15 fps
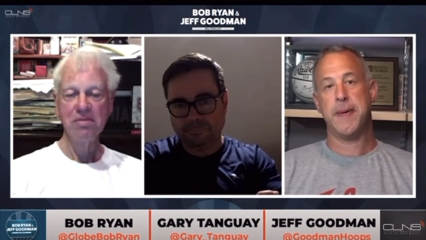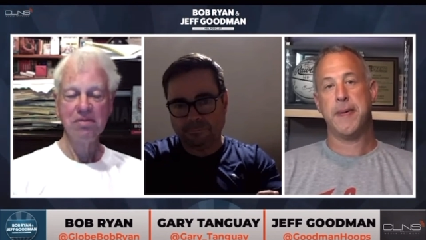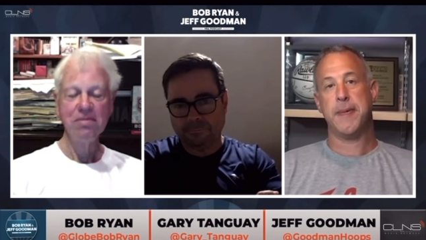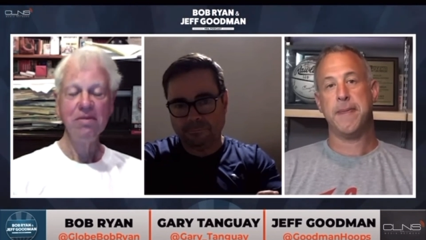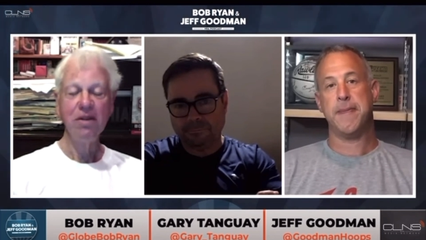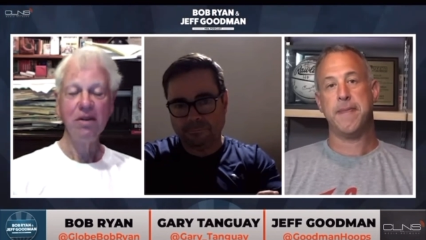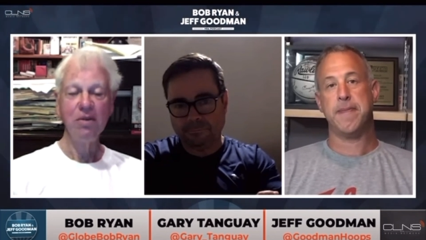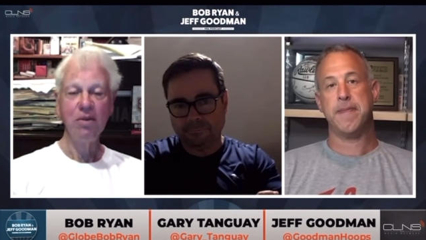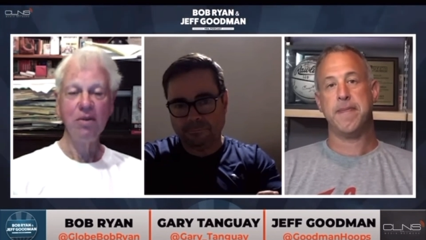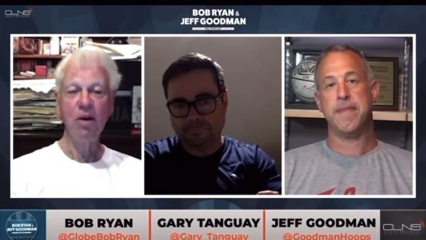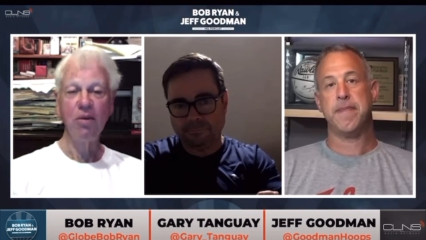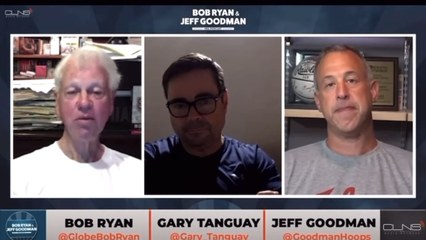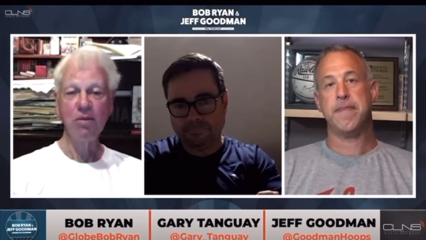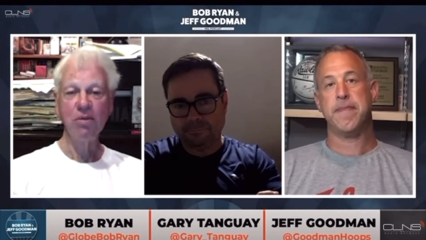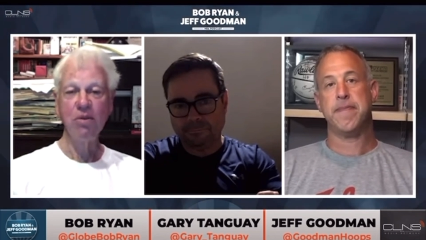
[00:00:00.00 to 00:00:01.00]
Speaker 1: Well,
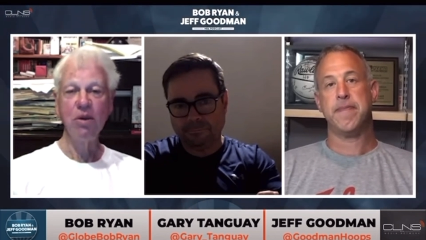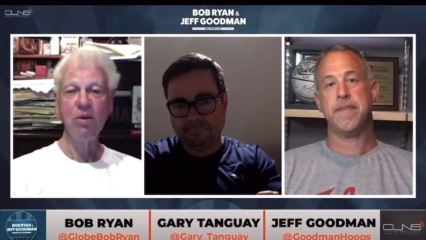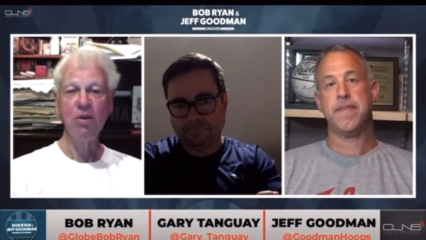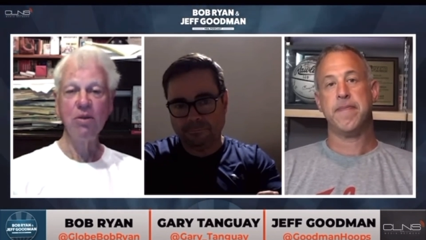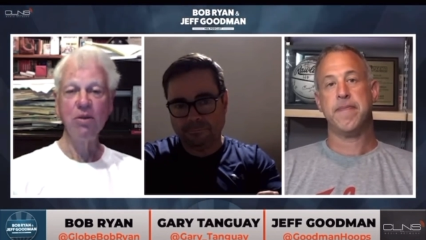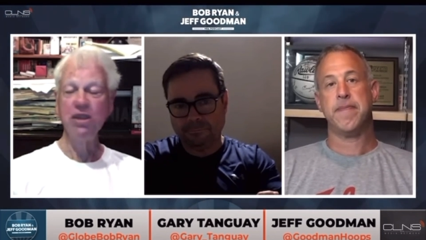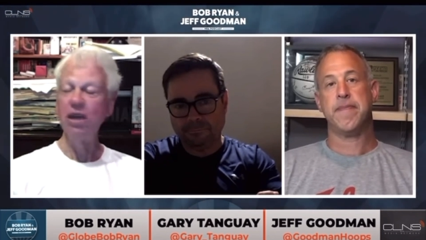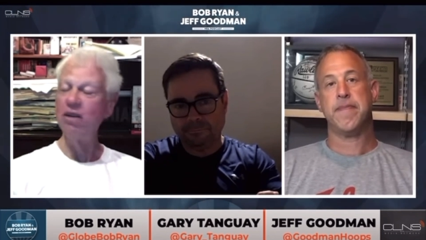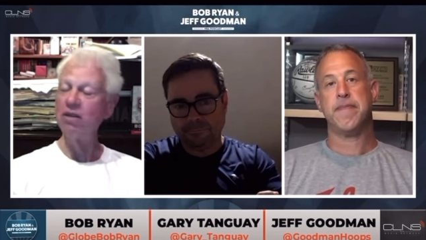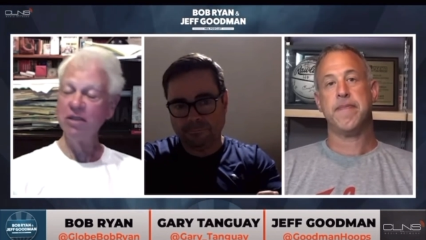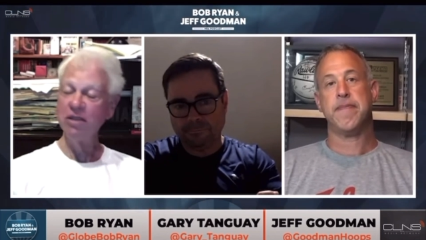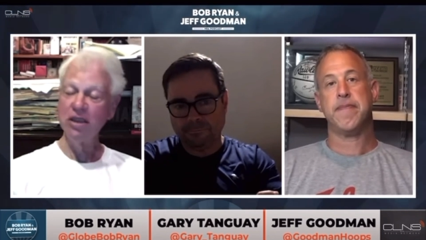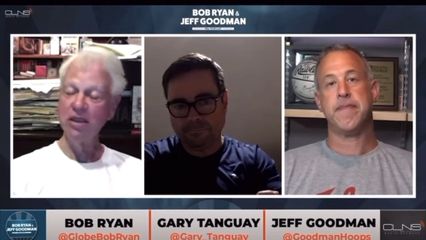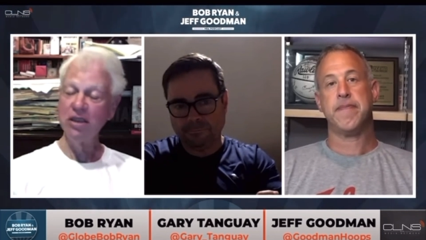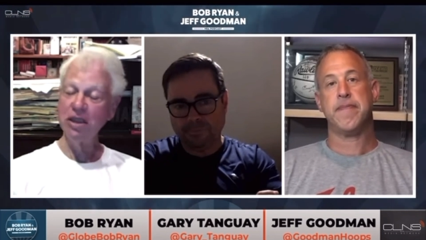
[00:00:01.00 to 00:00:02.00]
we will shall
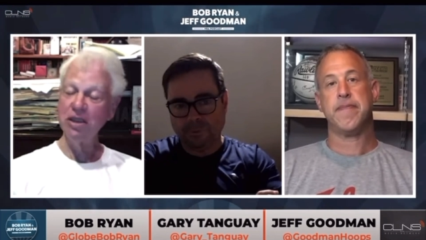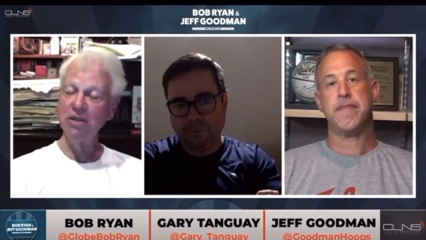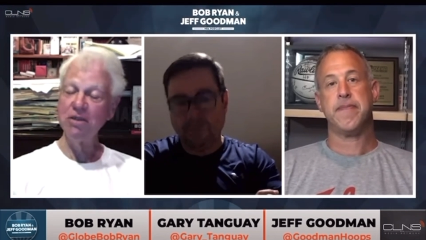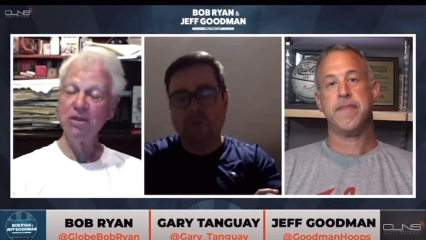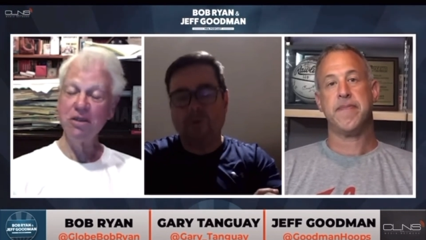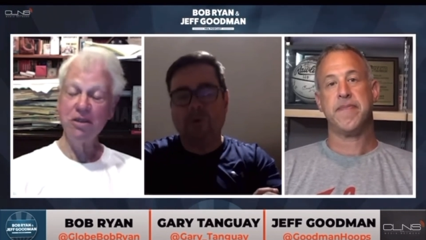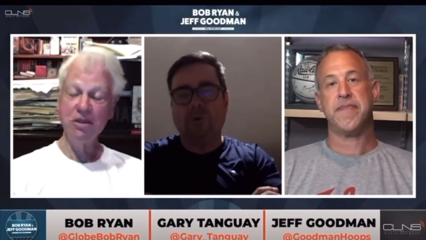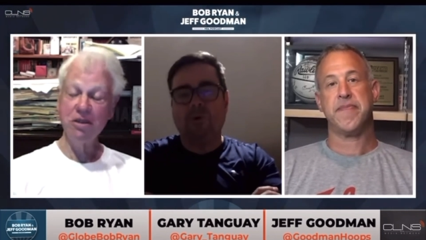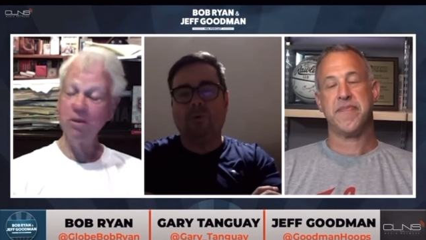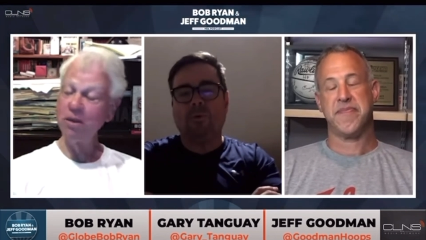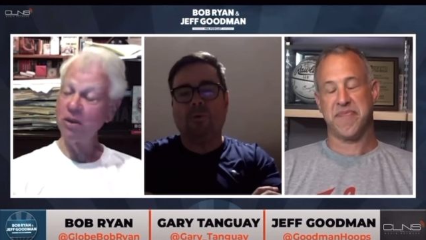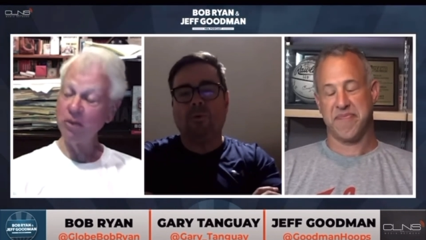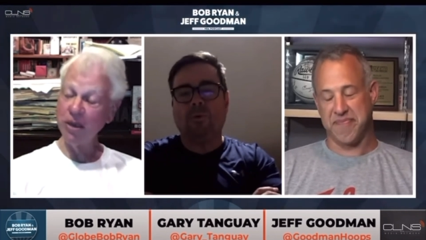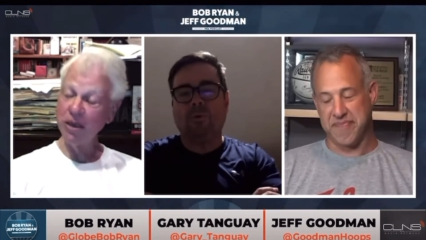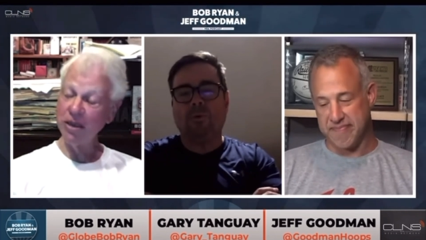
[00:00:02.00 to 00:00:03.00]
continue to agree to
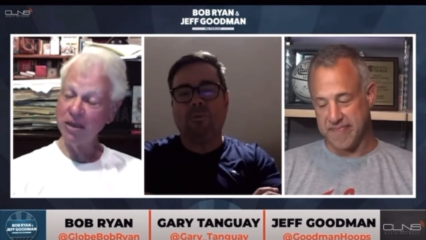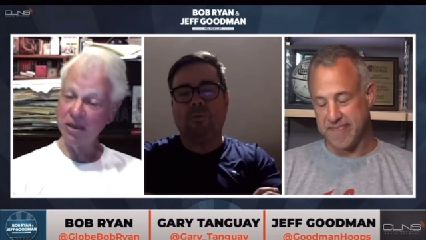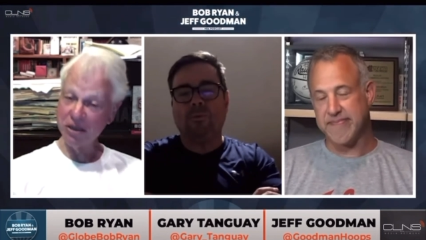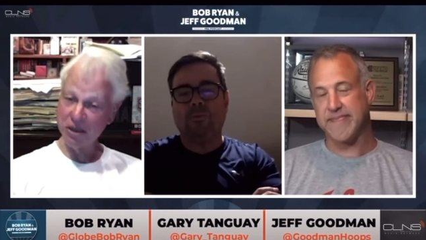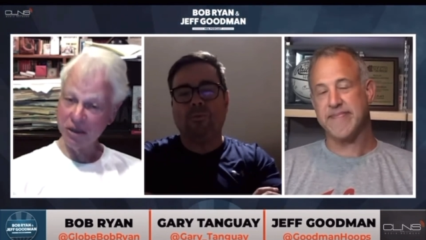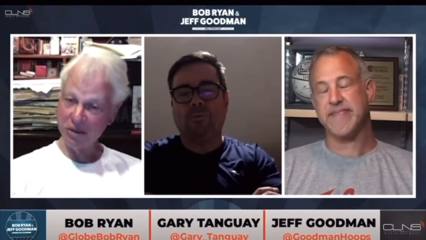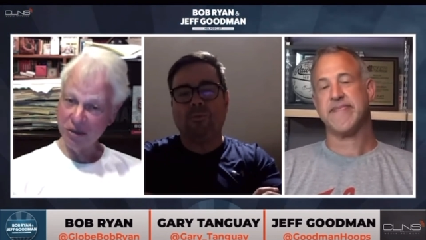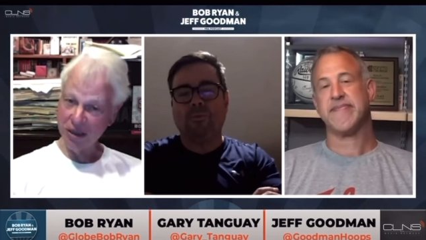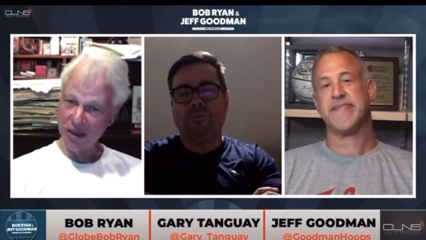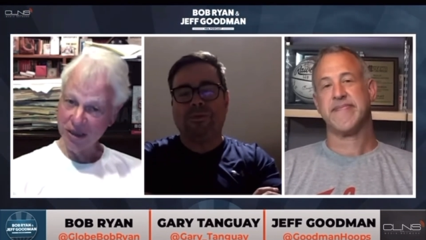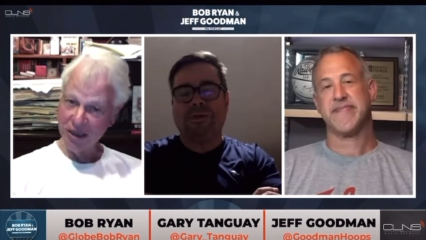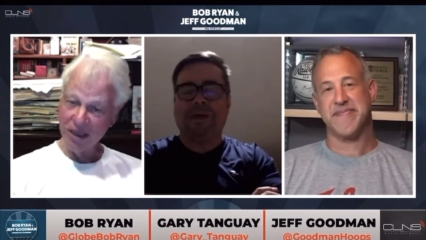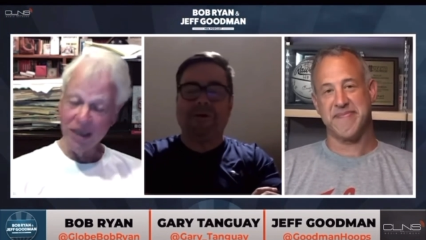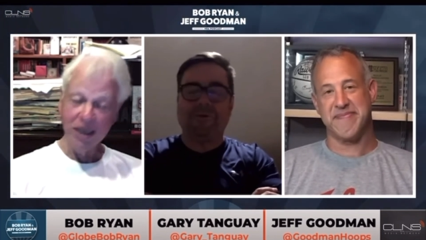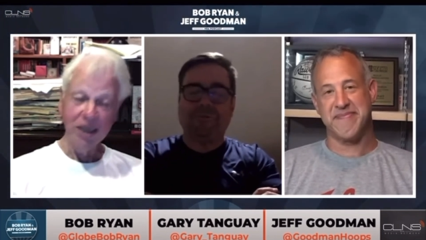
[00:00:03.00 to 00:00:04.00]
disagree.
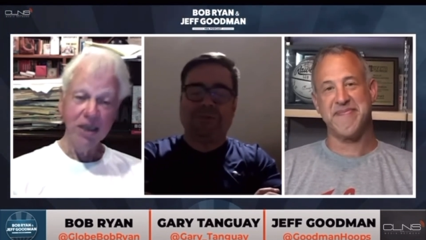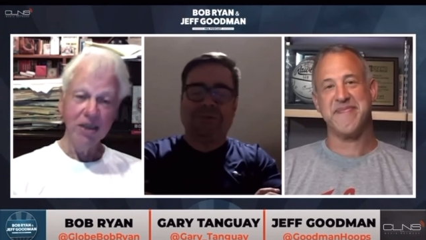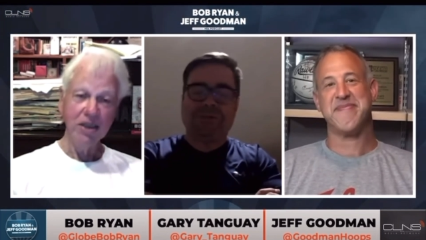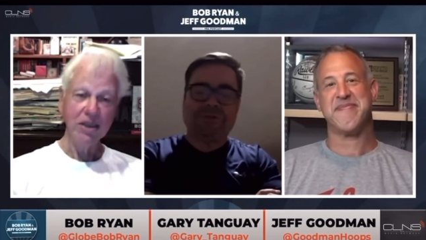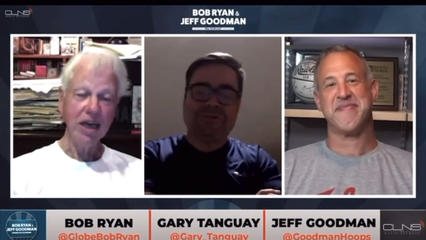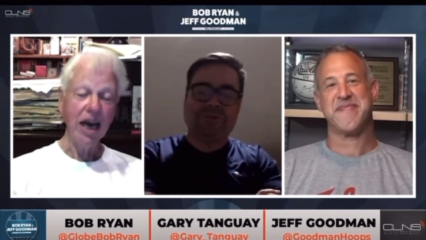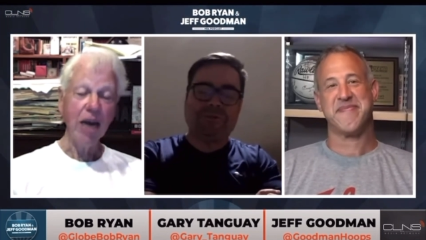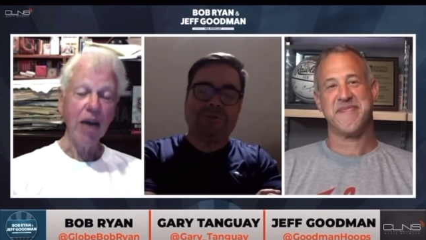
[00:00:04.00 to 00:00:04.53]
Yeah, it's I, wanna,